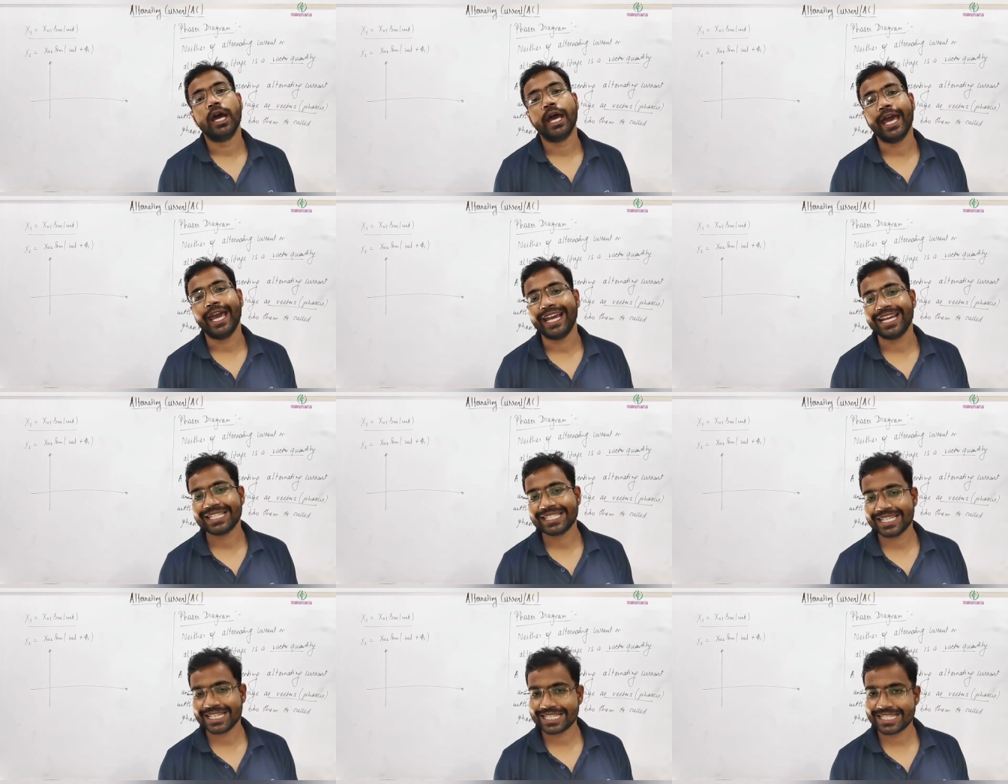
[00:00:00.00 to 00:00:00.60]

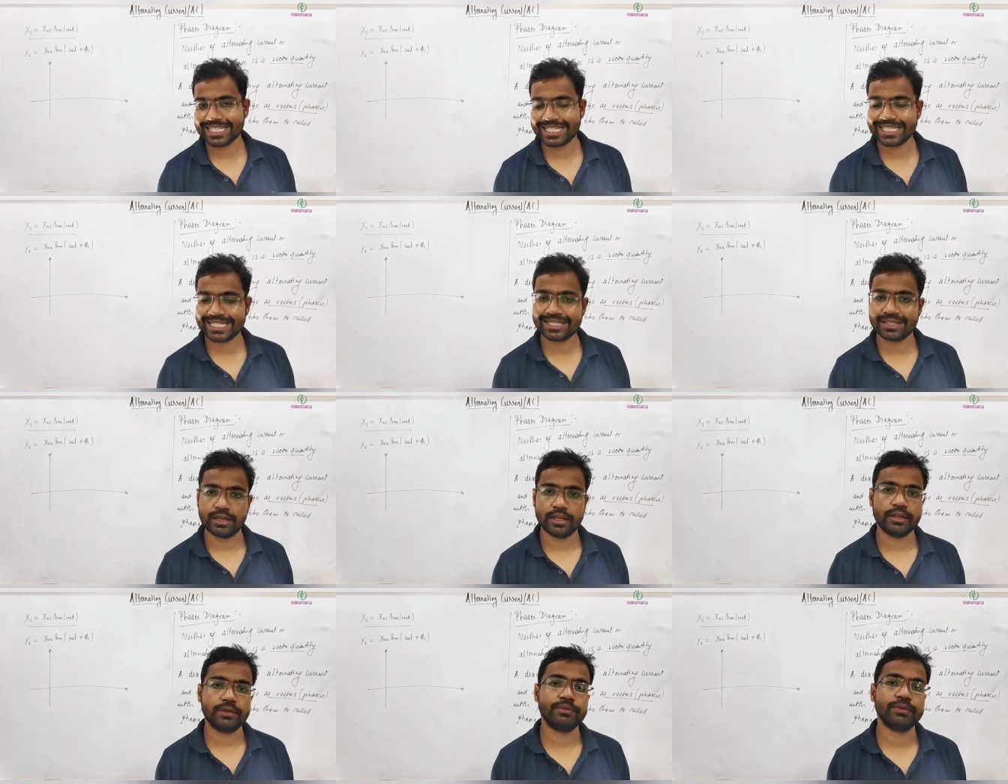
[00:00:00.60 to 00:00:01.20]
x-axis
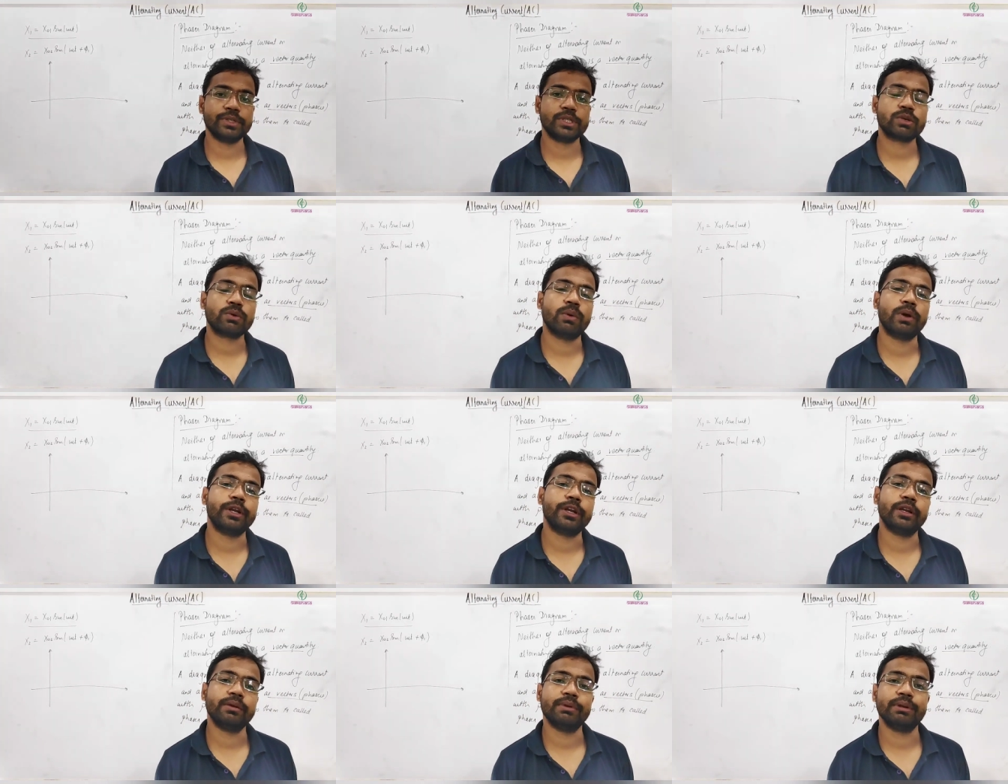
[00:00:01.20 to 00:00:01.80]
and which
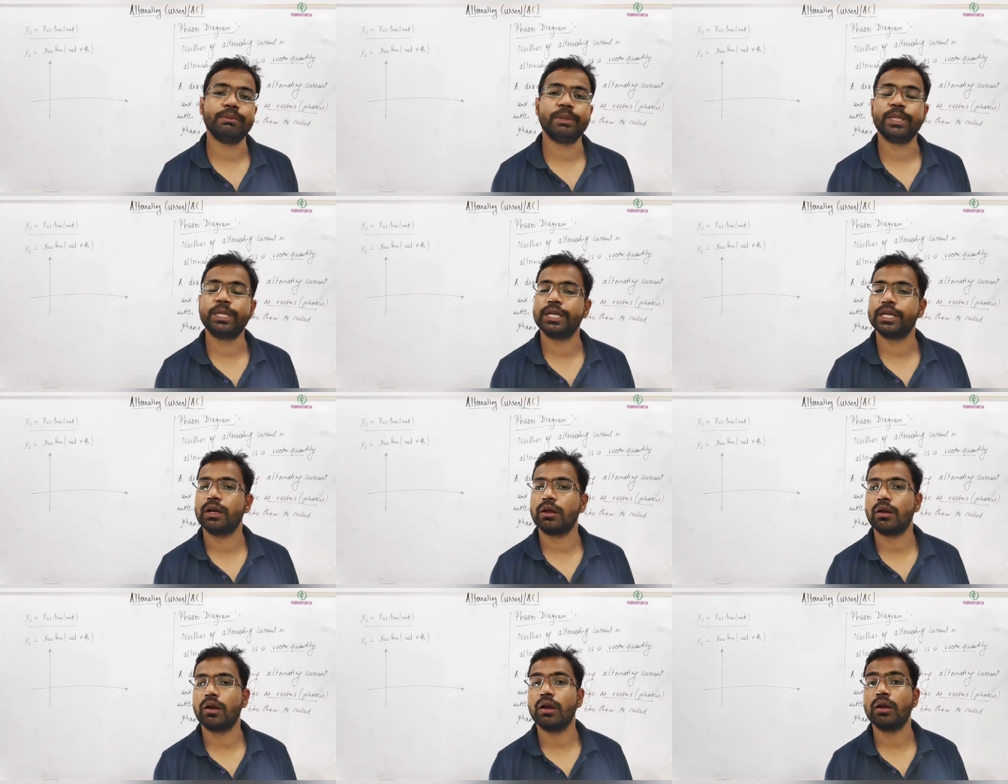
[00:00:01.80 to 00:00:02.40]
quantity will be
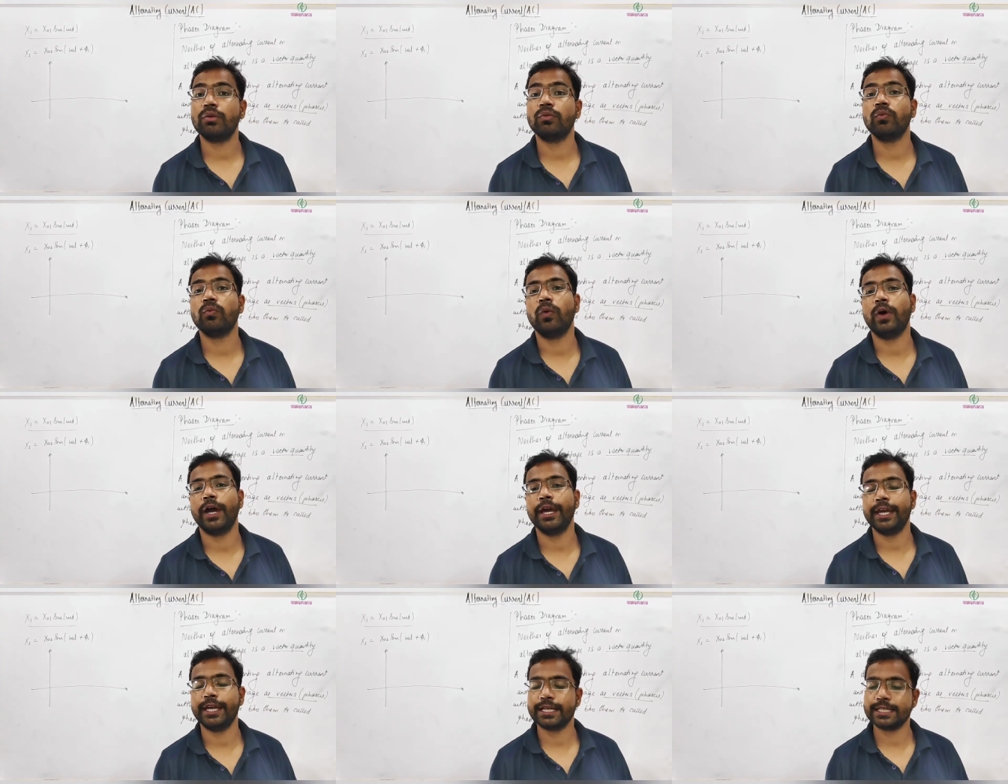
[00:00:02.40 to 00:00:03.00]
taken on
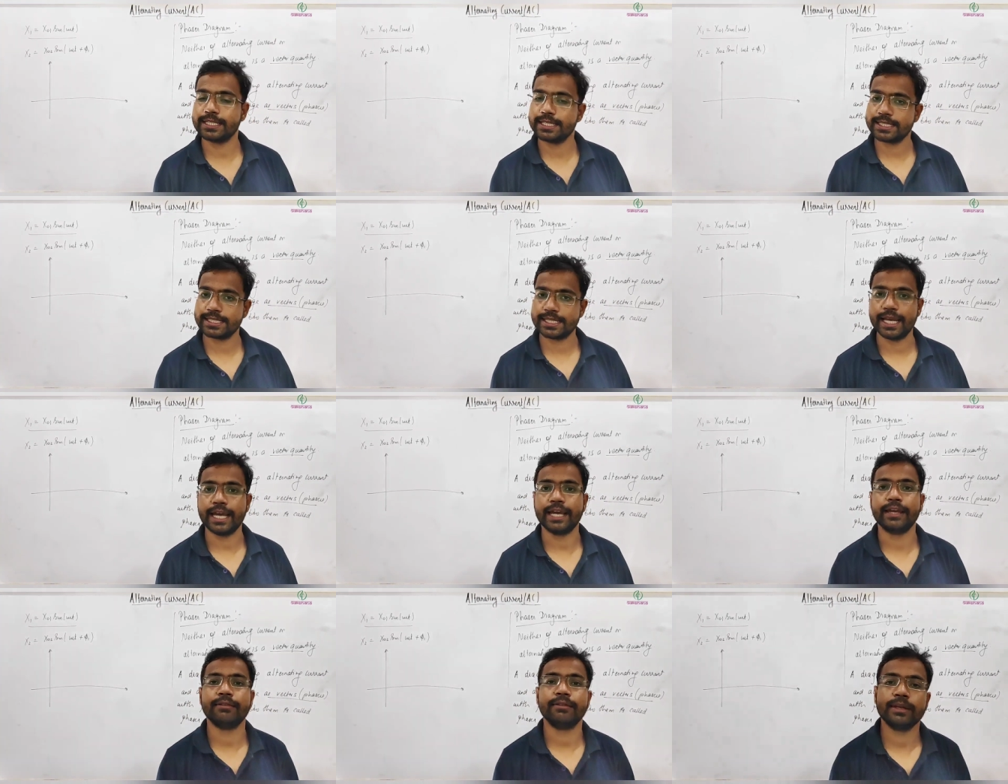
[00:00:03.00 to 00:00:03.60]
y-axis.
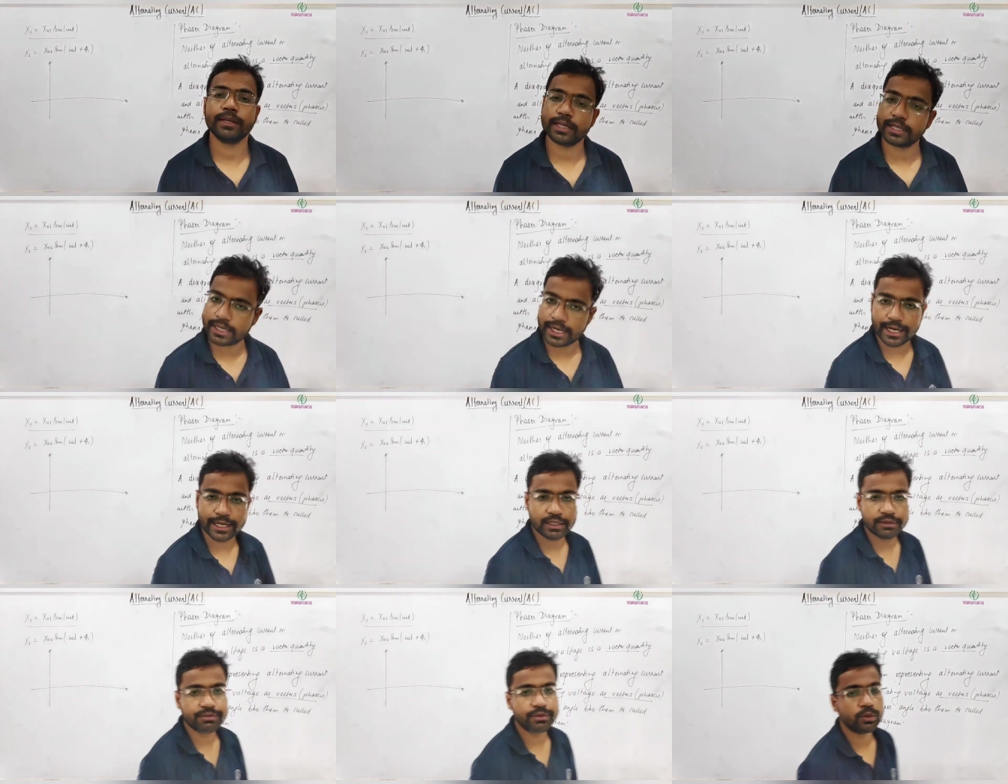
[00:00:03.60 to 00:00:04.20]
I will
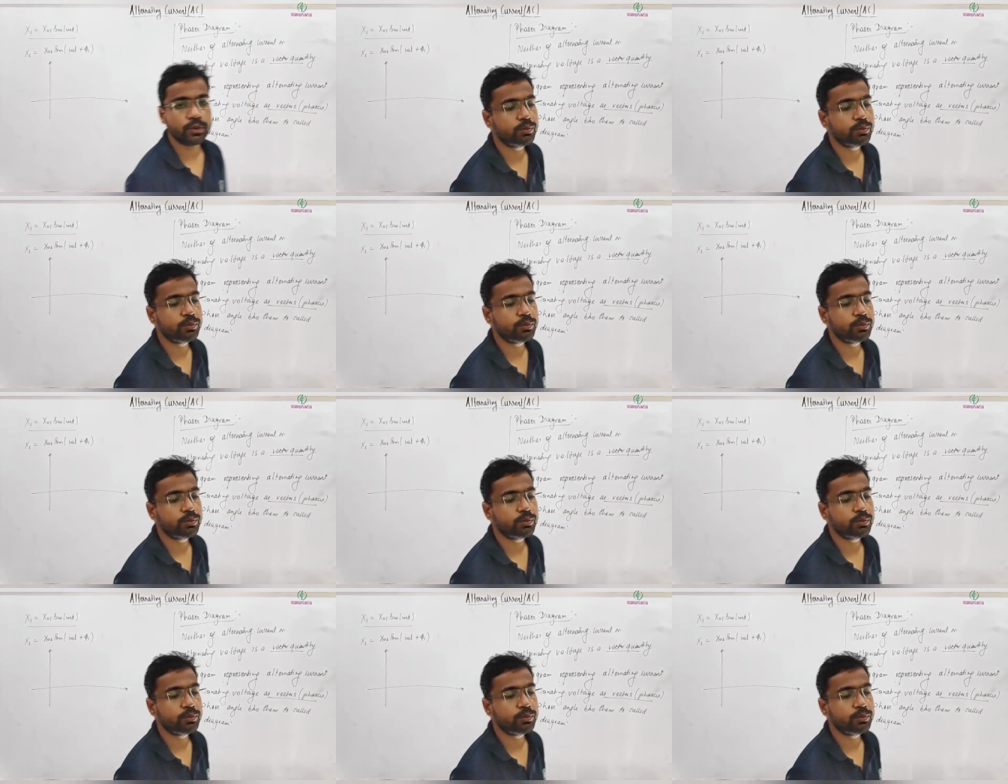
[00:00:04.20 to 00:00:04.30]
write few